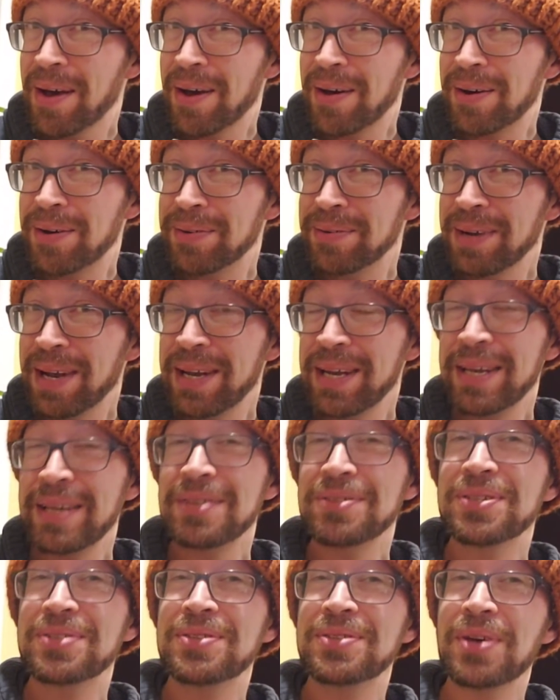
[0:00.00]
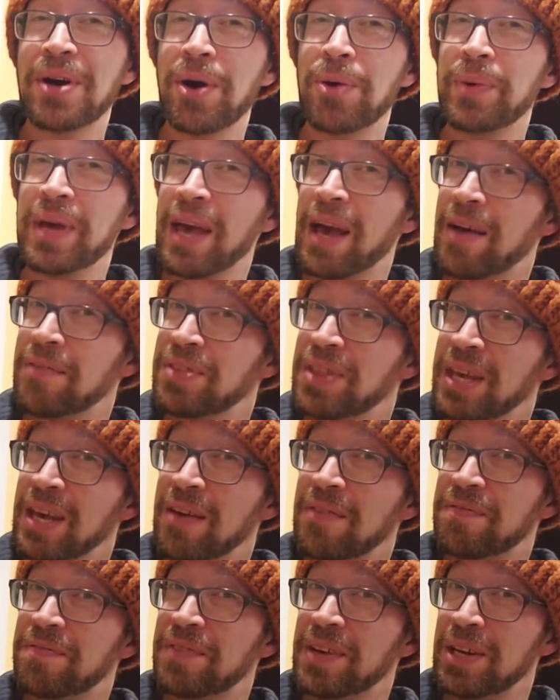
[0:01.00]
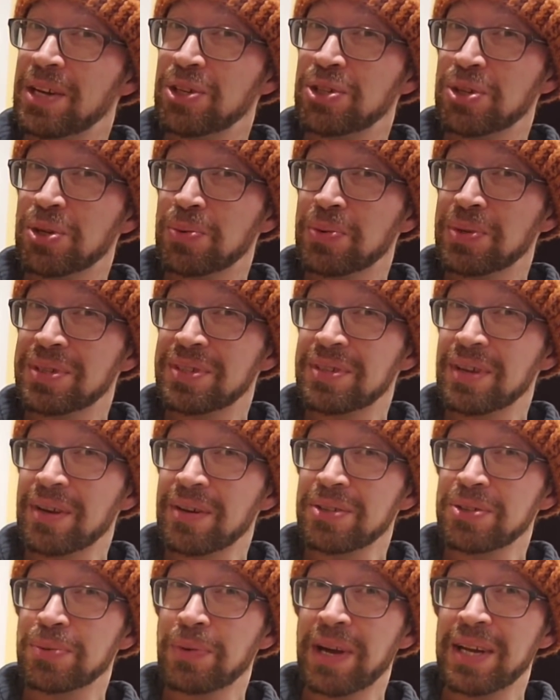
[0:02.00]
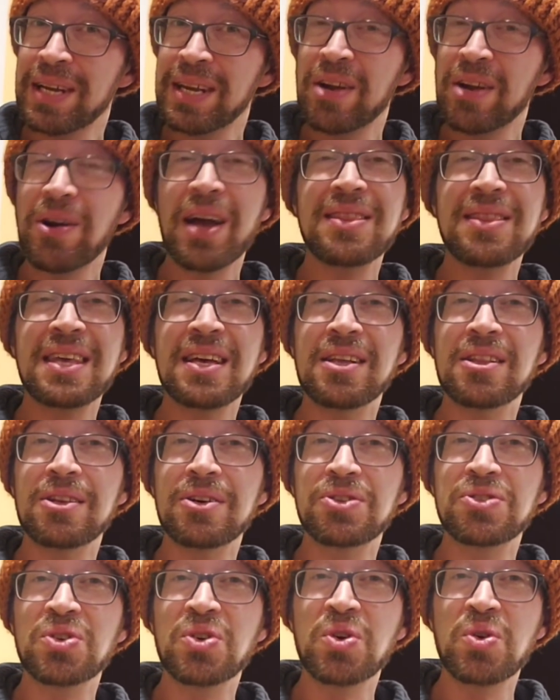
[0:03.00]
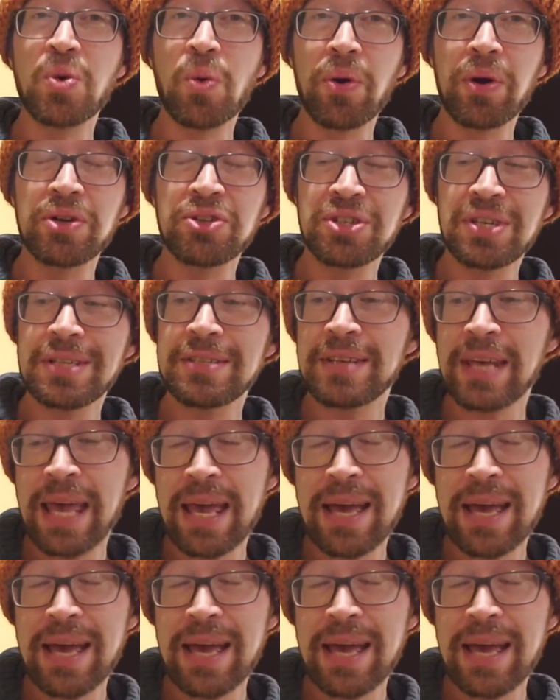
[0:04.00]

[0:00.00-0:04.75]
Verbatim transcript: Alrighty, so we have the finished result right here. I think it looks gorgeous.